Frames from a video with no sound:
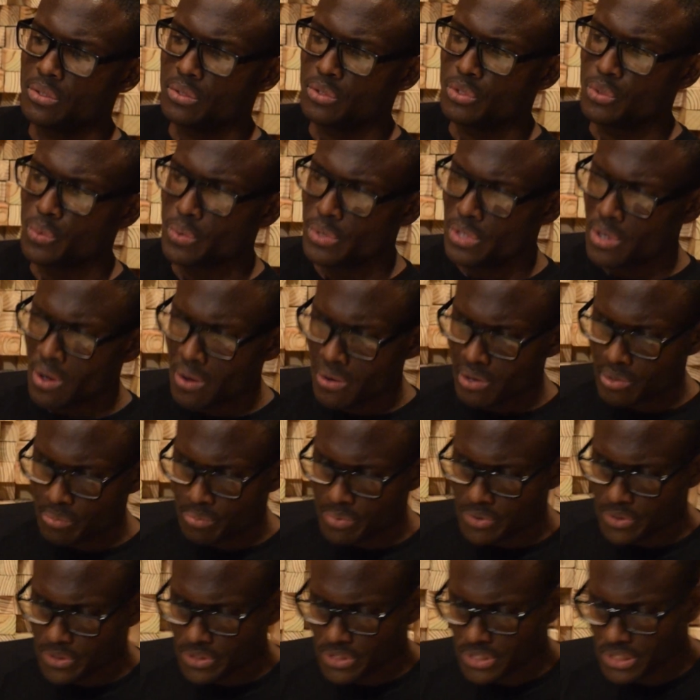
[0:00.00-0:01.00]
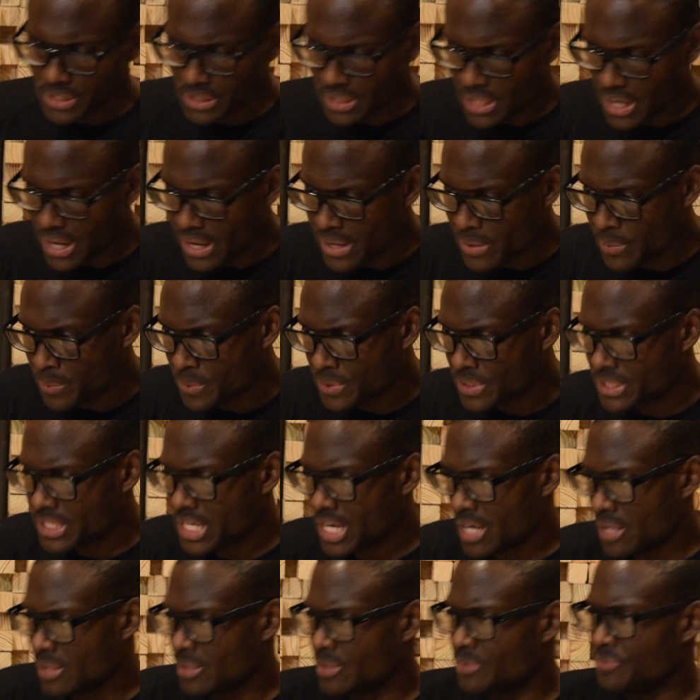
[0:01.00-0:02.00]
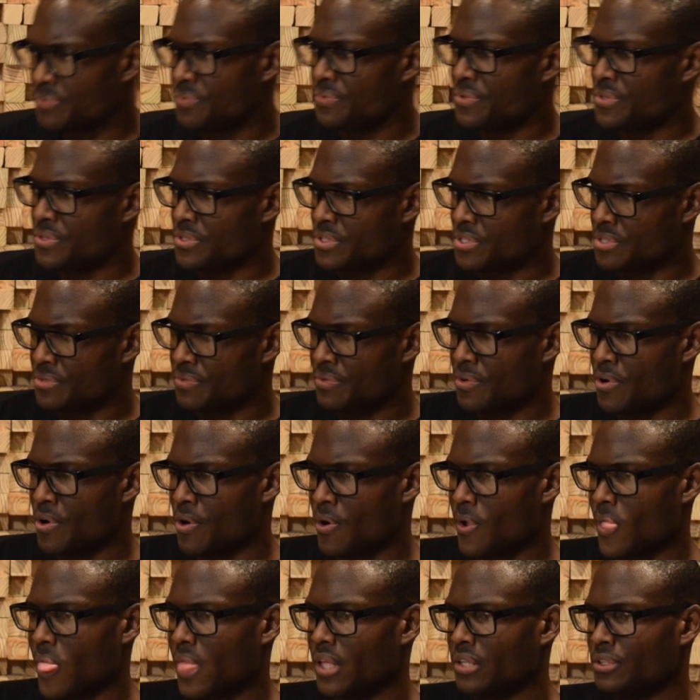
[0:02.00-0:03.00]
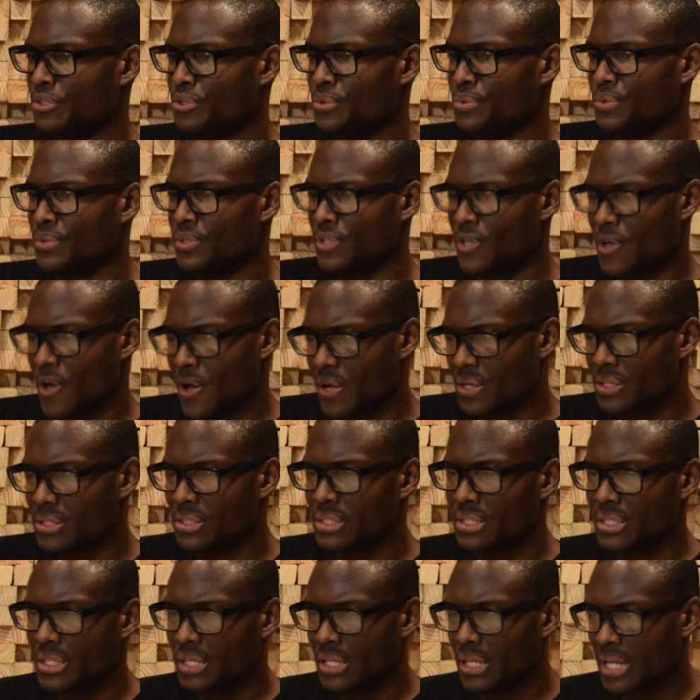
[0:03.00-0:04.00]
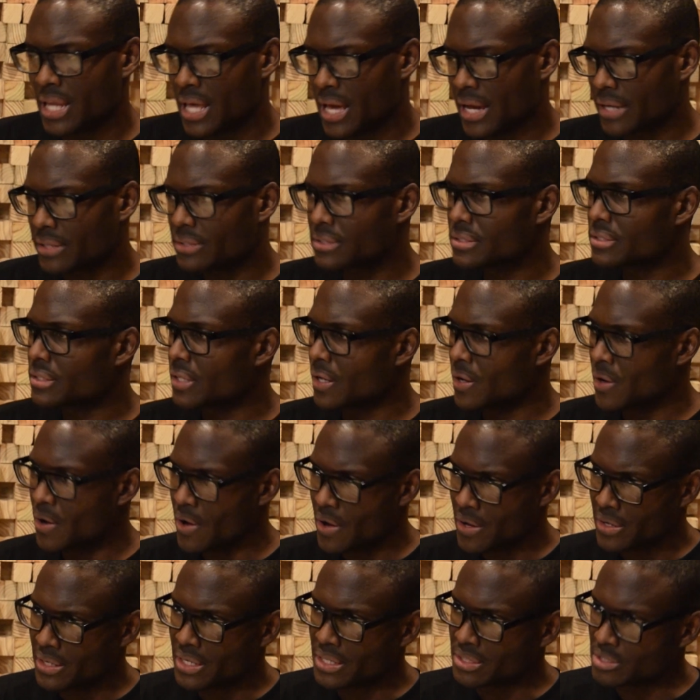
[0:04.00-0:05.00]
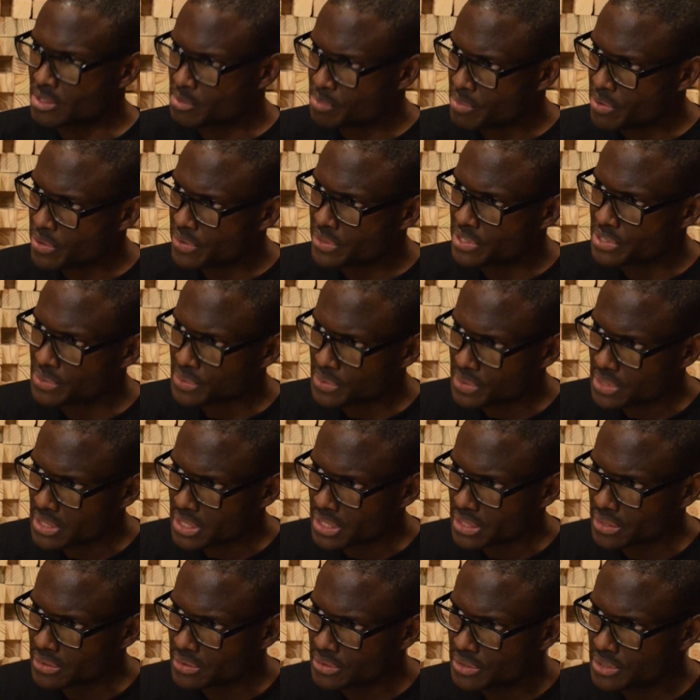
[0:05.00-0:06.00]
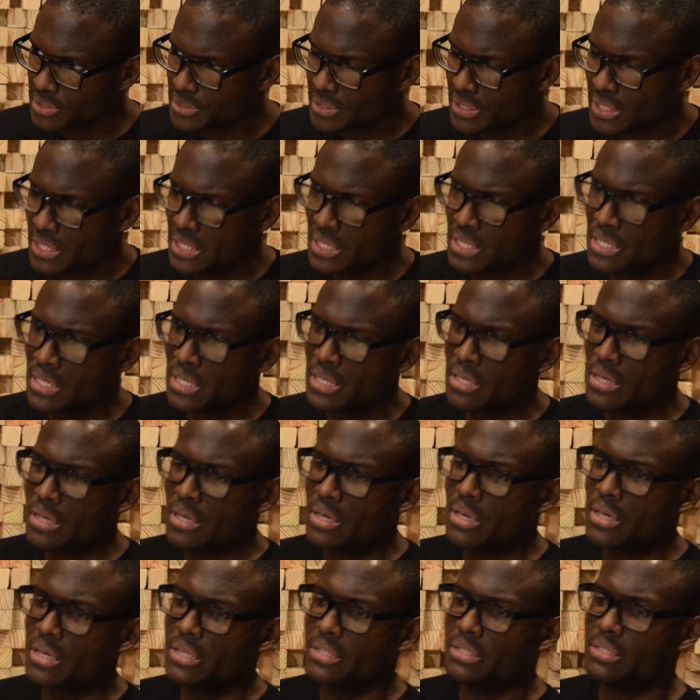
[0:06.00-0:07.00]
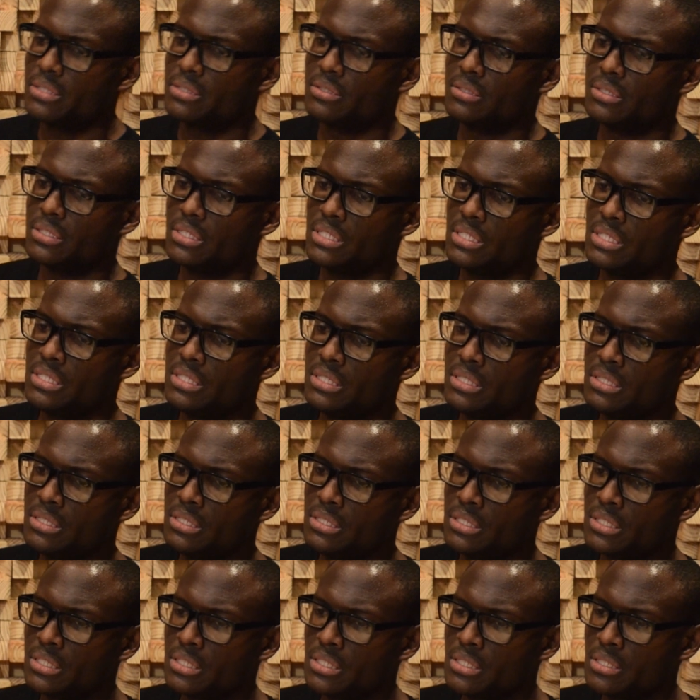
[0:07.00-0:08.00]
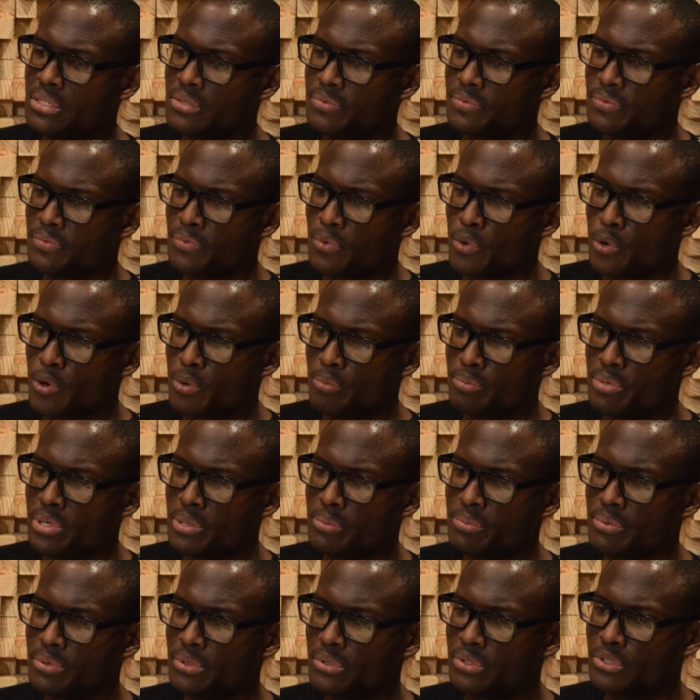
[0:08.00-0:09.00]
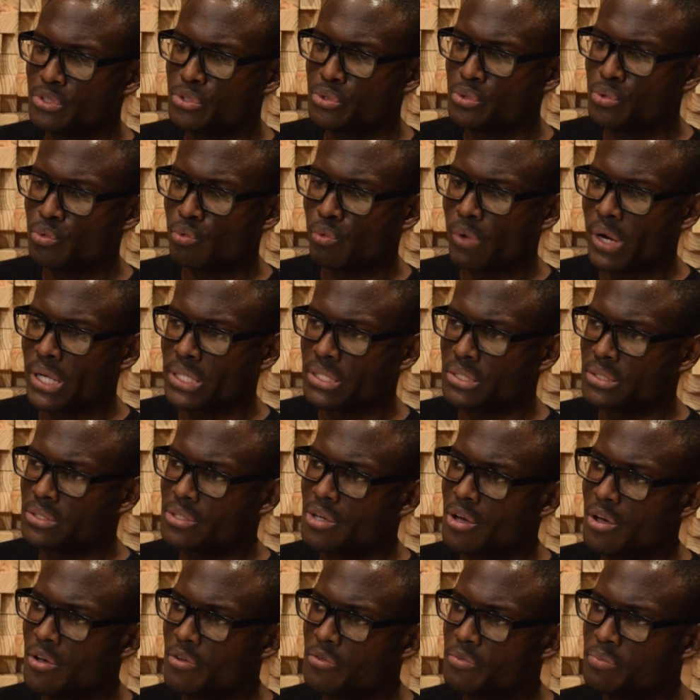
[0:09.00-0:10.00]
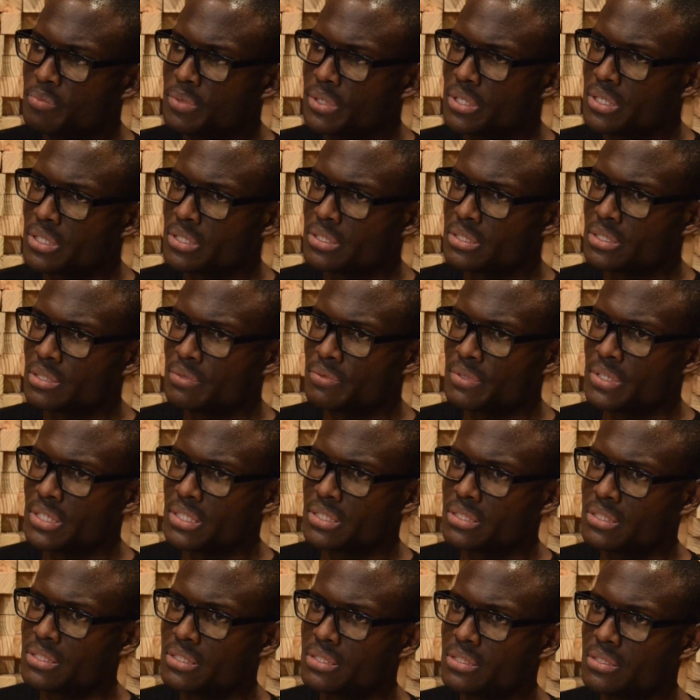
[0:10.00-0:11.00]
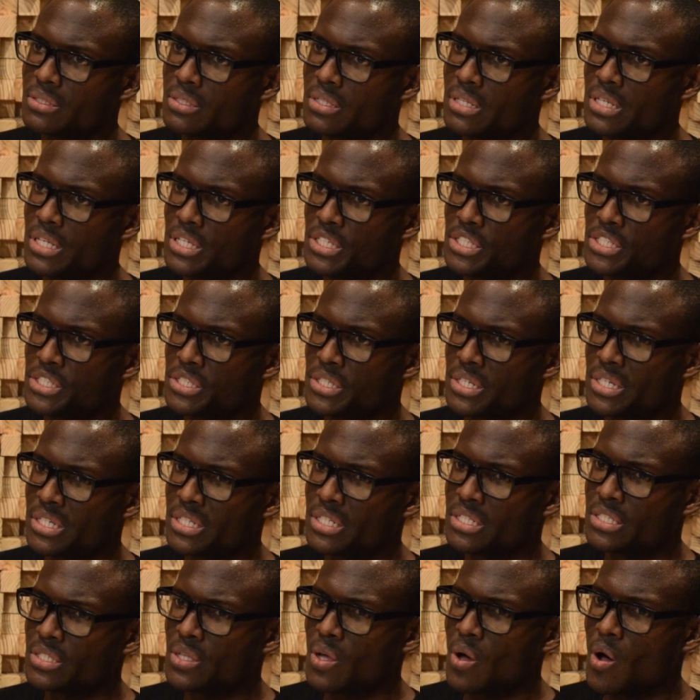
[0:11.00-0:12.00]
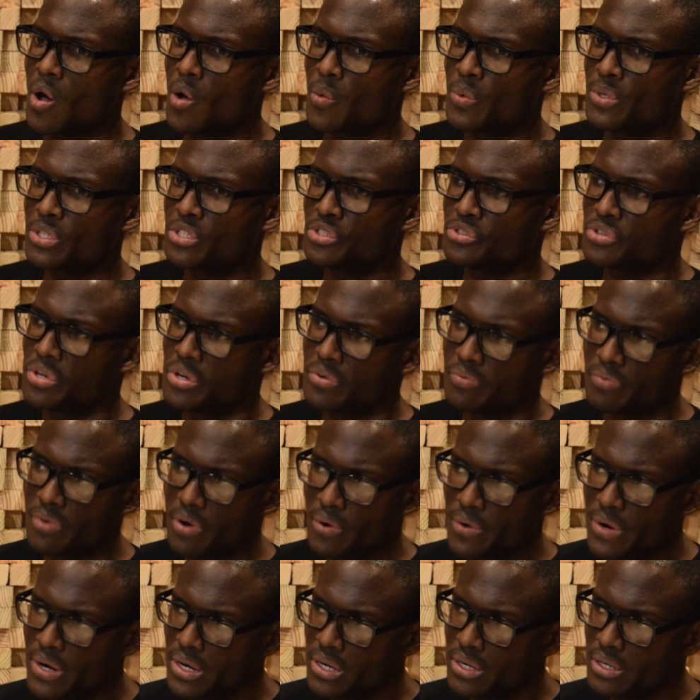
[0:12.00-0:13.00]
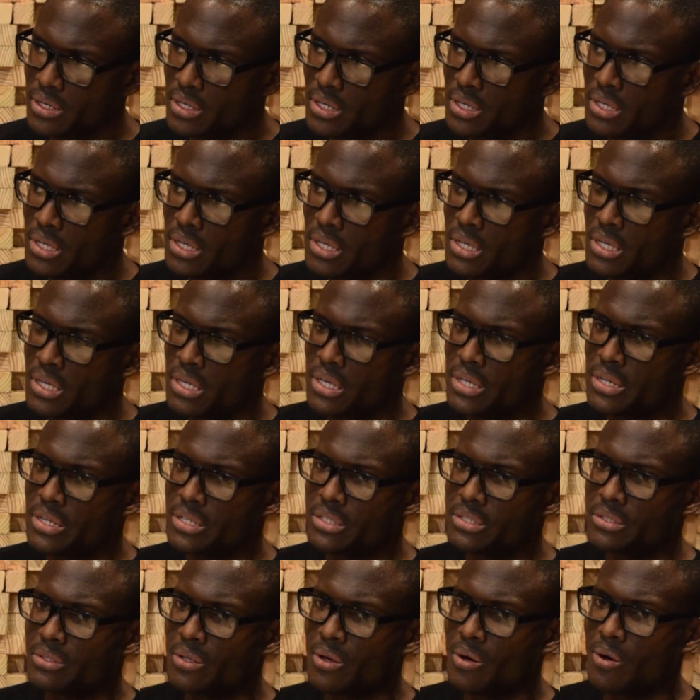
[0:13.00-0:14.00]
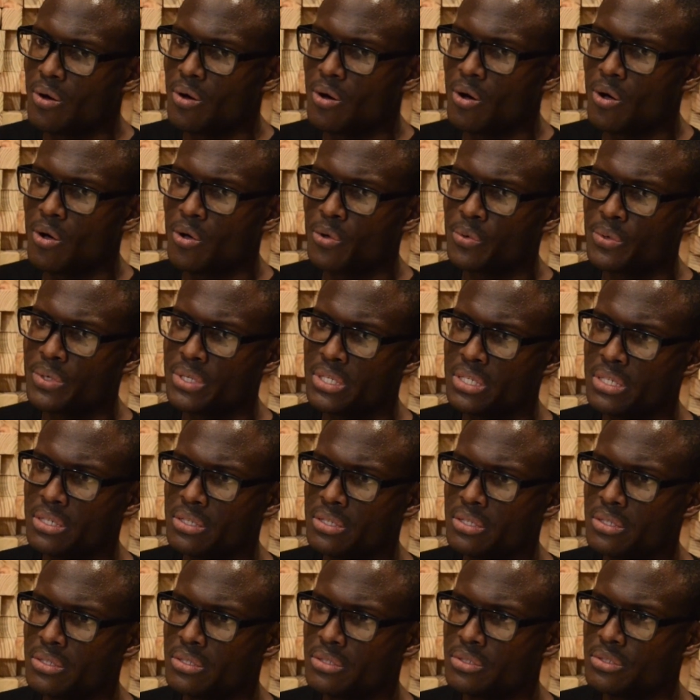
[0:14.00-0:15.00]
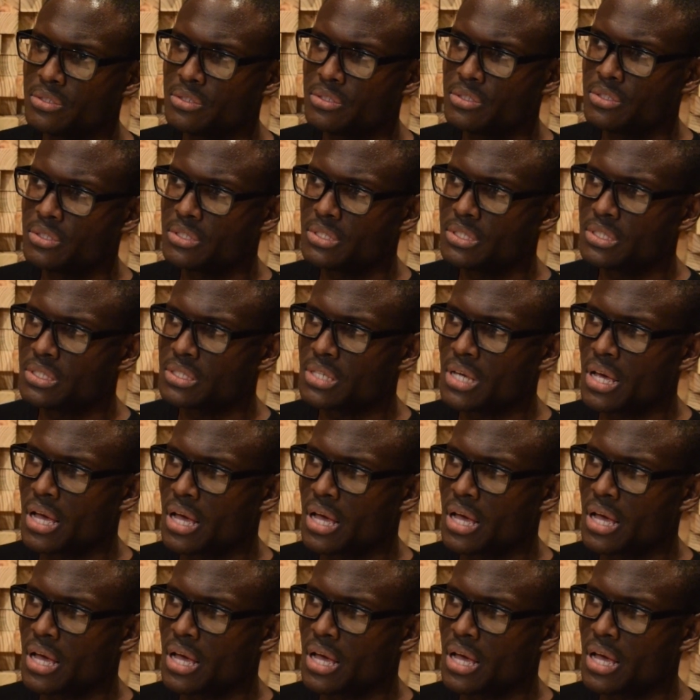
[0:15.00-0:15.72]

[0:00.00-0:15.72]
to a younger person, I would tell them, first of all, do not neglect God and spiritual things. It is easy for people to write it off because of its nature. It is not always straightforward. It is not always,